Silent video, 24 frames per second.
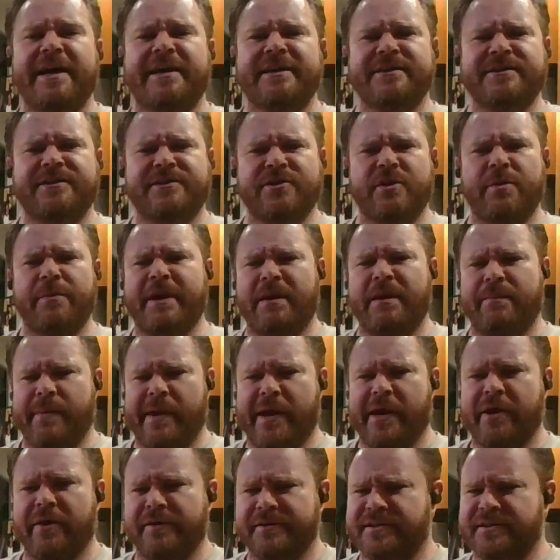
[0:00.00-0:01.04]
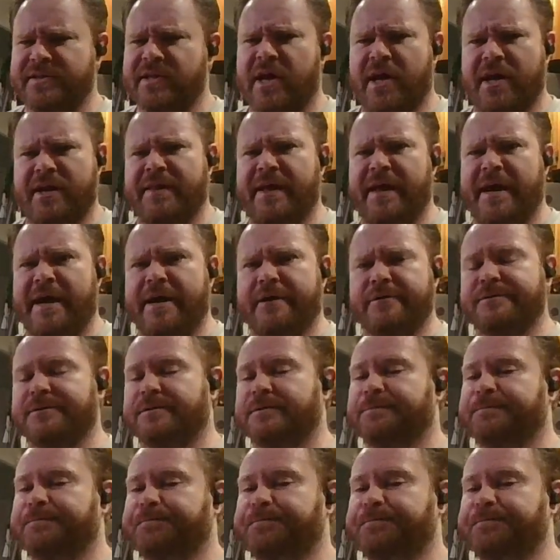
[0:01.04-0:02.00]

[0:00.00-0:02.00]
so many baked goods not in the house.